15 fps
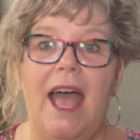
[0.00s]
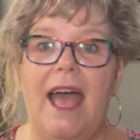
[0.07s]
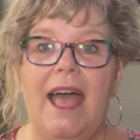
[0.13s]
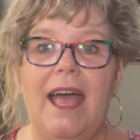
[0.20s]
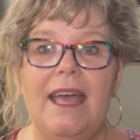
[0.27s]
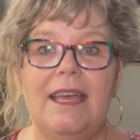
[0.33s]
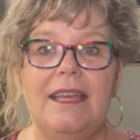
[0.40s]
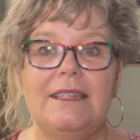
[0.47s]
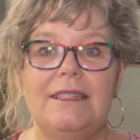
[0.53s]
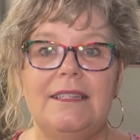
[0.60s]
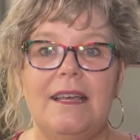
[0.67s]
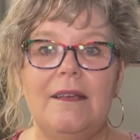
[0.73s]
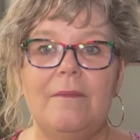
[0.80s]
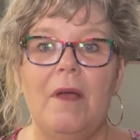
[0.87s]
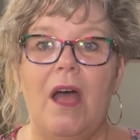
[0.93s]
and
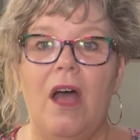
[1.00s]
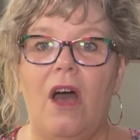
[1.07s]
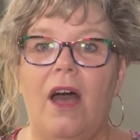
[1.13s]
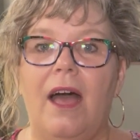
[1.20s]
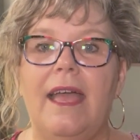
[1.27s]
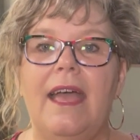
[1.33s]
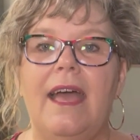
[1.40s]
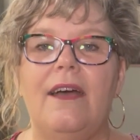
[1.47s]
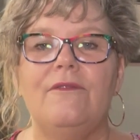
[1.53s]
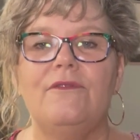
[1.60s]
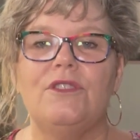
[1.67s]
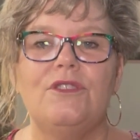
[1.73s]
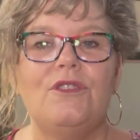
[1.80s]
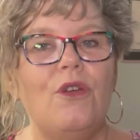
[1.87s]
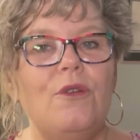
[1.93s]
I have
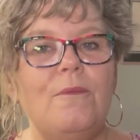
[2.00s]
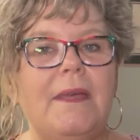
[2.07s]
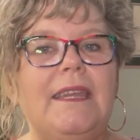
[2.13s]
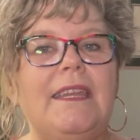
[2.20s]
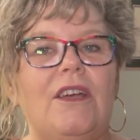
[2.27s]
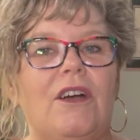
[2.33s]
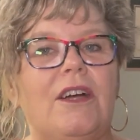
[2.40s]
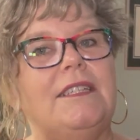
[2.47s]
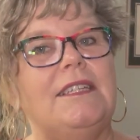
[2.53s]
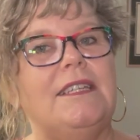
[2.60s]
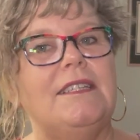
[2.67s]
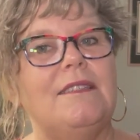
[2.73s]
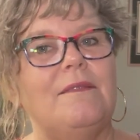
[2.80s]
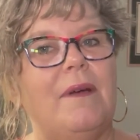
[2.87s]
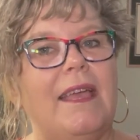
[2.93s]
so many
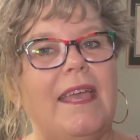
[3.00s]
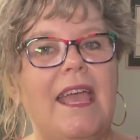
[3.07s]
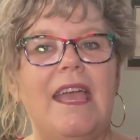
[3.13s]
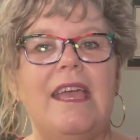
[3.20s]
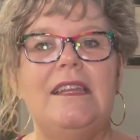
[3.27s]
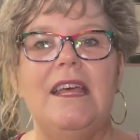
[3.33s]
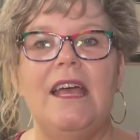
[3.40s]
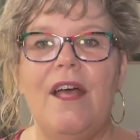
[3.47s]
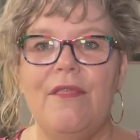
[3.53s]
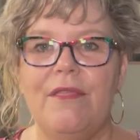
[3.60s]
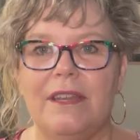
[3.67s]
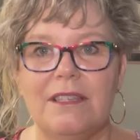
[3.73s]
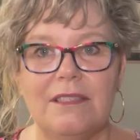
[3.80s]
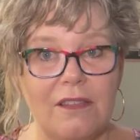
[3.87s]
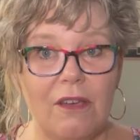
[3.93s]
ideas in my head
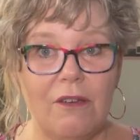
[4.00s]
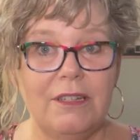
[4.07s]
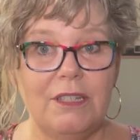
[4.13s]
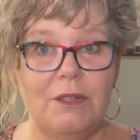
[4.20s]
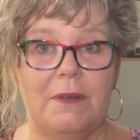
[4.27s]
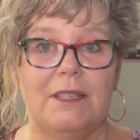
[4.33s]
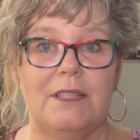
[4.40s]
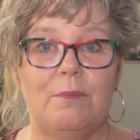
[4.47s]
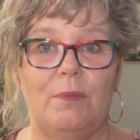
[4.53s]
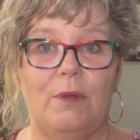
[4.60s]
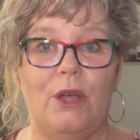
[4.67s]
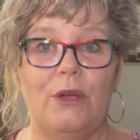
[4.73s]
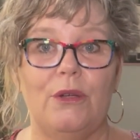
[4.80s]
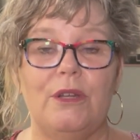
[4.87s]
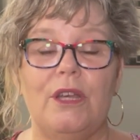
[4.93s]
that it's going to
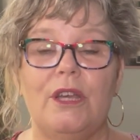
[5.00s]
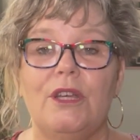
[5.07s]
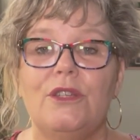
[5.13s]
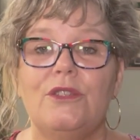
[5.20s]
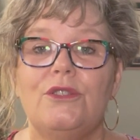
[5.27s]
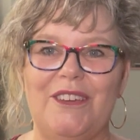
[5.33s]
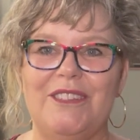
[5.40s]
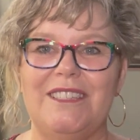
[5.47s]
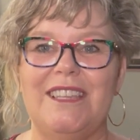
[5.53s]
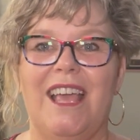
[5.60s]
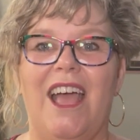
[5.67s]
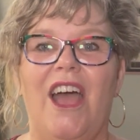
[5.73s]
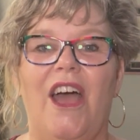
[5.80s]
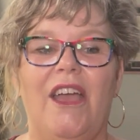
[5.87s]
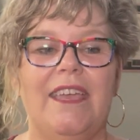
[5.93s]
explode.
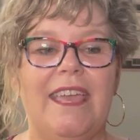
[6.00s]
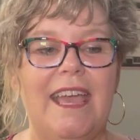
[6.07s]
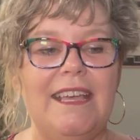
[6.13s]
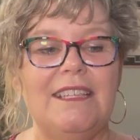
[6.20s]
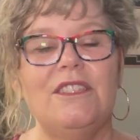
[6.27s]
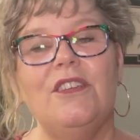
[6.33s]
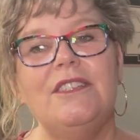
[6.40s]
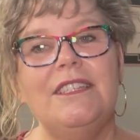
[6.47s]
Okay, so